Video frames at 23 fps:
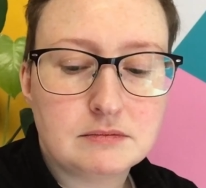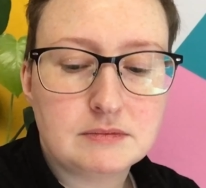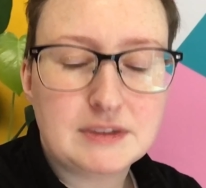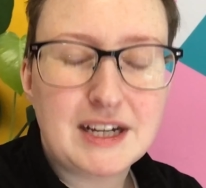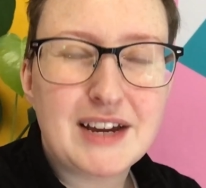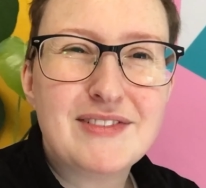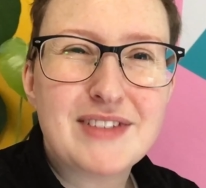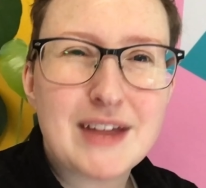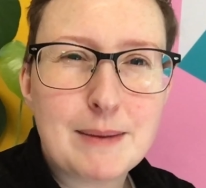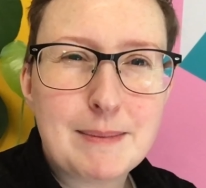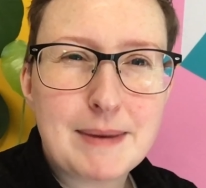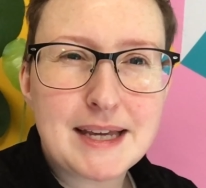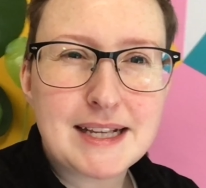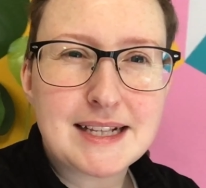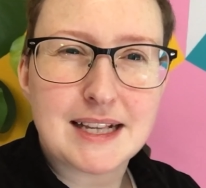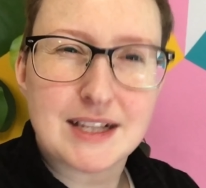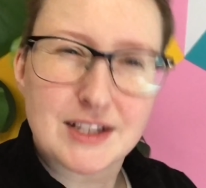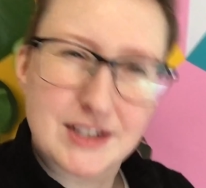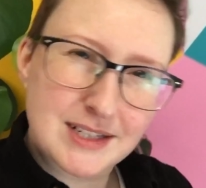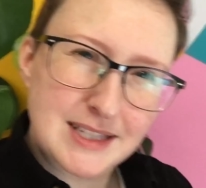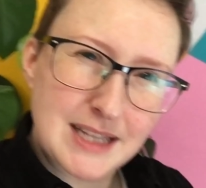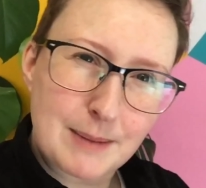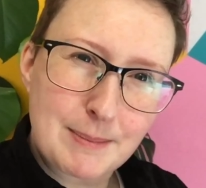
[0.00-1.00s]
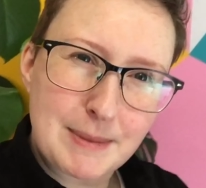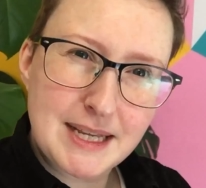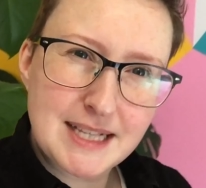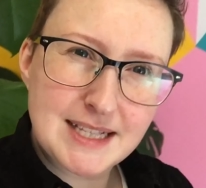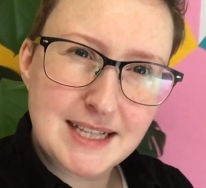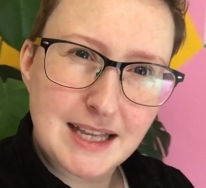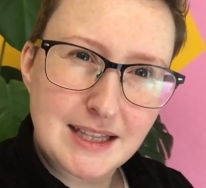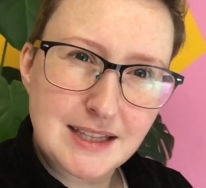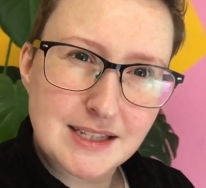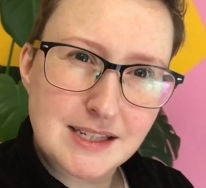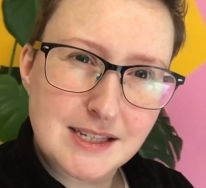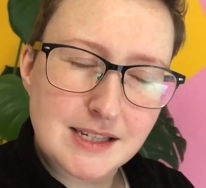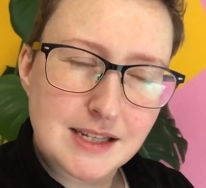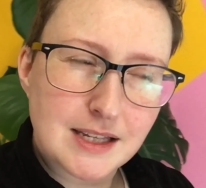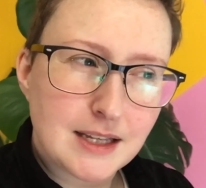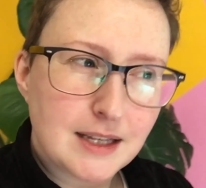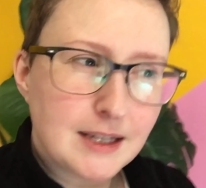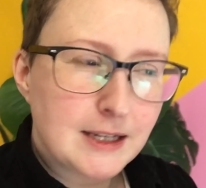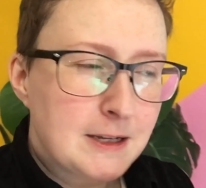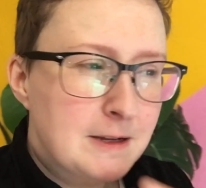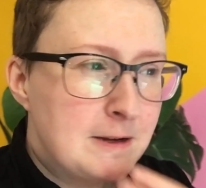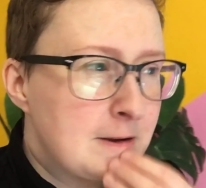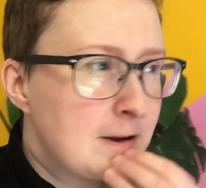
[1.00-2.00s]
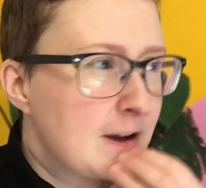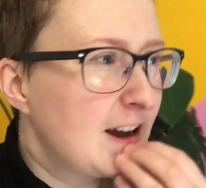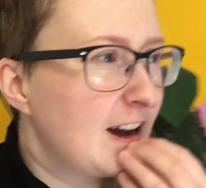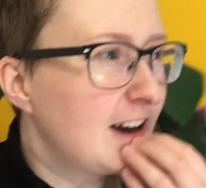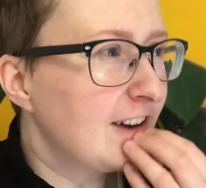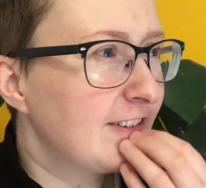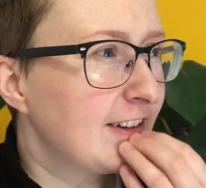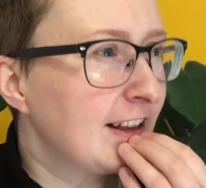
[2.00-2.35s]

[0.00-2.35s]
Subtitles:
if that makes sense. Does that make sense? I